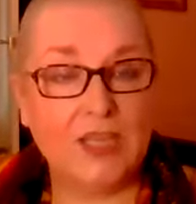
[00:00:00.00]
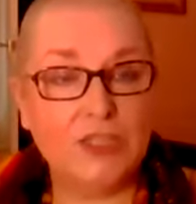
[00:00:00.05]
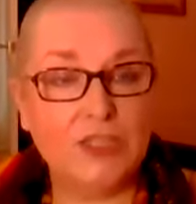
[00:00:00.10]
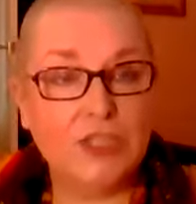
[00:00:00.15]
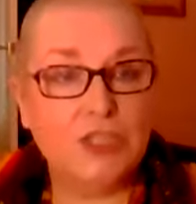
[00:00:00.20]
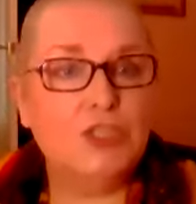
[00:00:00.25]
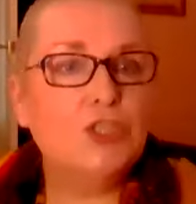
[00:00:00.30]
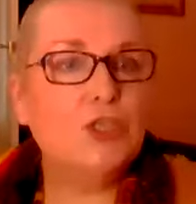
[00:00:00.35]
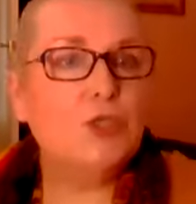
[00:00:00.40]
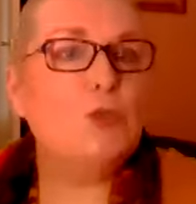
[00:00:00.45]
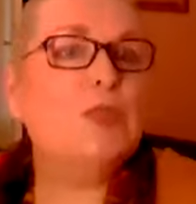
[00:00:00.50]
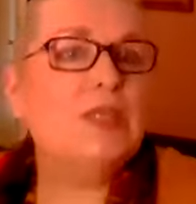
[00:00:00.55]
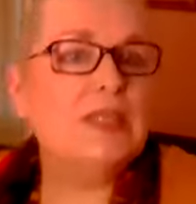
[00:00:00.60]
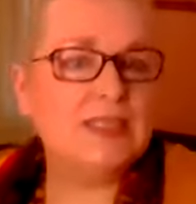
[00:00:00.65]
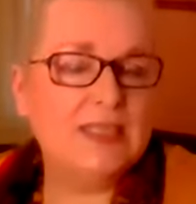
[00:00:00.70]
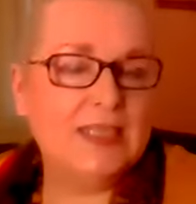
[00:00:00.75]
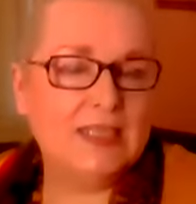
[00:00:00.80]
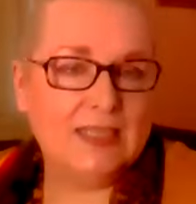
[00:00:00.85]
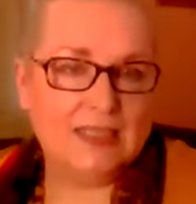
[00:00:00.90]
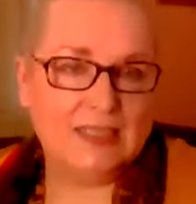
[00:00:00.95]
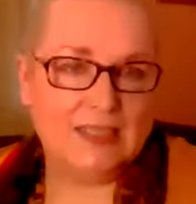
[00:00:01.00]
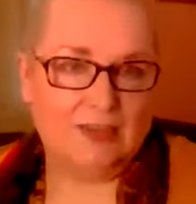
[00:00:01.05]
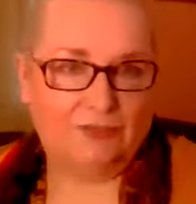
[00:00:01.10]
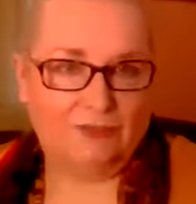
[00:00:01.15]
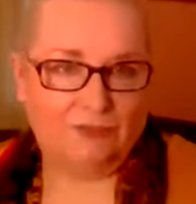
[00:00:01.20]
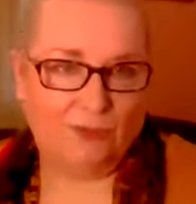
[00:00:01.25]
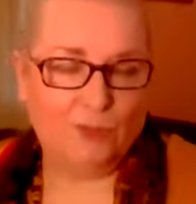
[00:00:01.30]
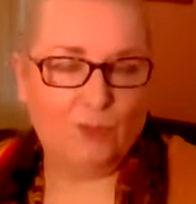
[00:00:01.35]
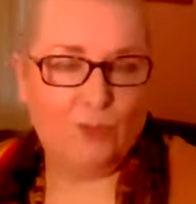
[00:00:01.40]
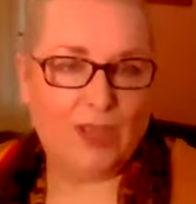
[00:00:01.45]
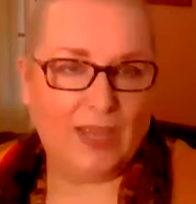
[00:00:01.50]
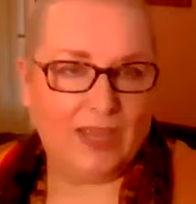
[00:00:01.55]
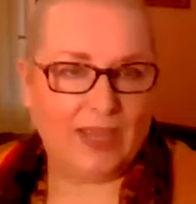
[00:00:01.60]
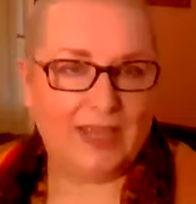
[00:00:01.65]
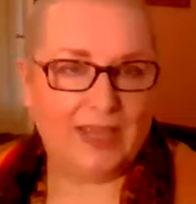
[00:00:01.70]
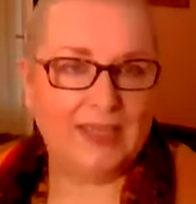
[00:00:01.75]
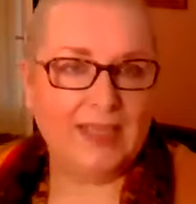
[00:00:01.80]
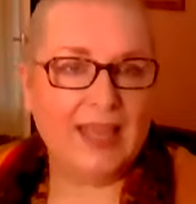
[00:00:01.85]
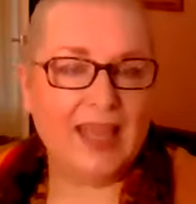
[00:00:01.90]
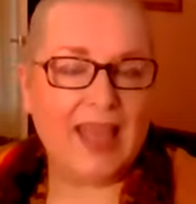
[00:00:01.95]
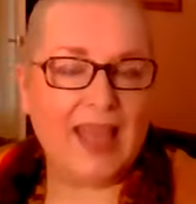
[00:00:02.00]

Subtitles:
to do this in a different way.